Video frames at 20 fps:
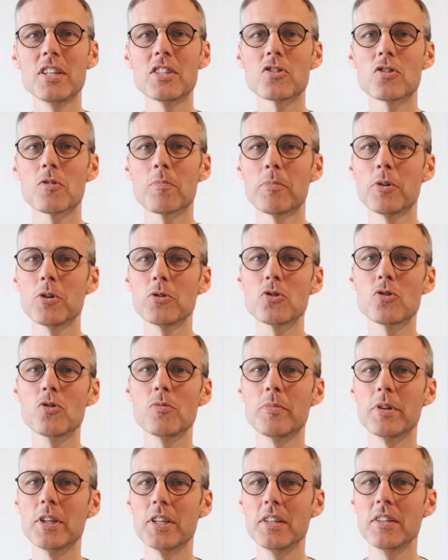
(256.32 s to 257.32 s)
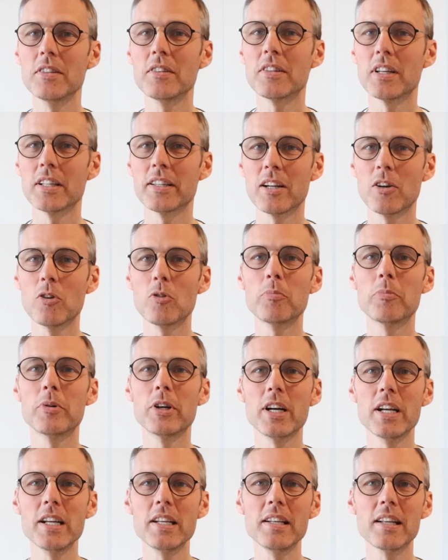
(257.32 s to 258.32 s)
is supposed to be that our
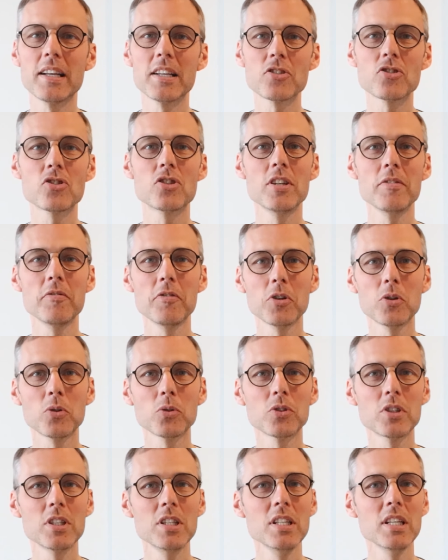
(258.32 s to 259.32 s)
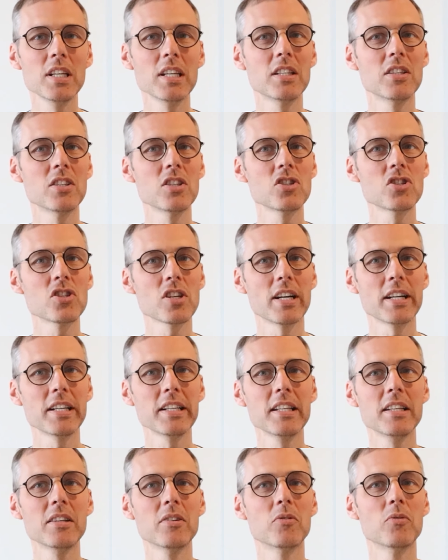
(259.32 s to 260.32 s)
brain has difficulty in
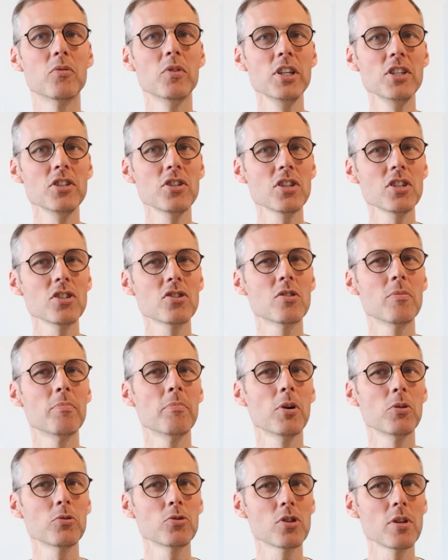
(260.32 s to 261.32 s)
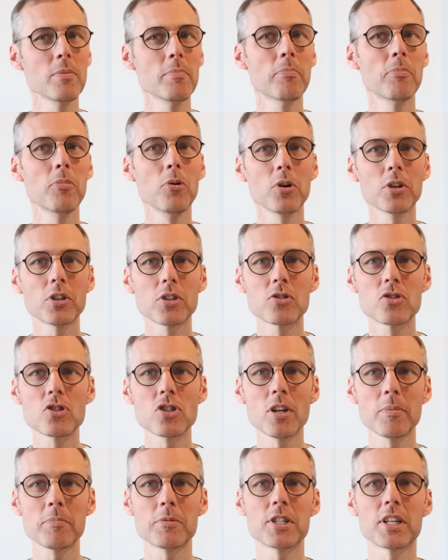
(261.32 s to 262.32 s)
deciding which is the most important
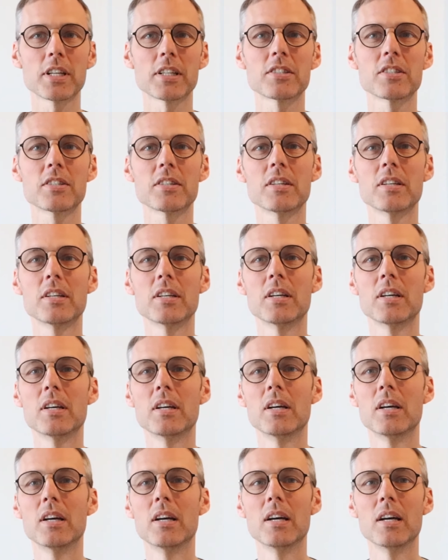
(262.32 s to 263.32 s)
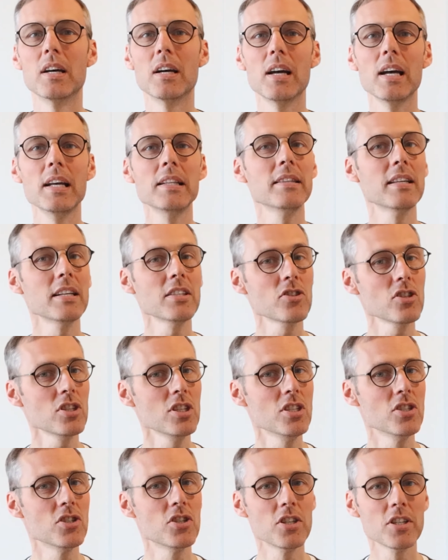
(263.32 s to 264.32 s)
subject, and that's
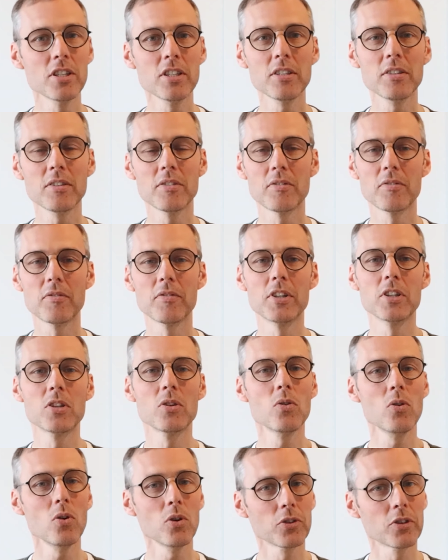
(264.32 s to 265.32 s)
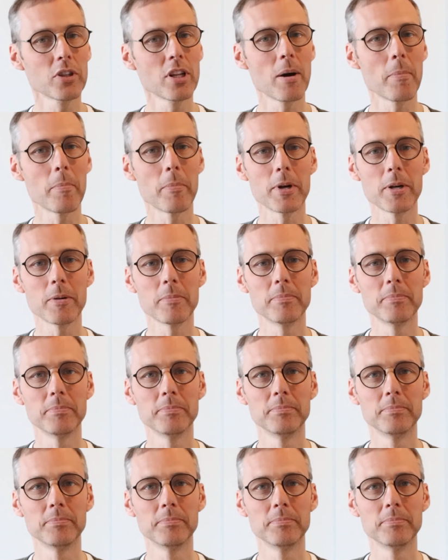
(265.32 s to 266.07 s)
easier with an odd number.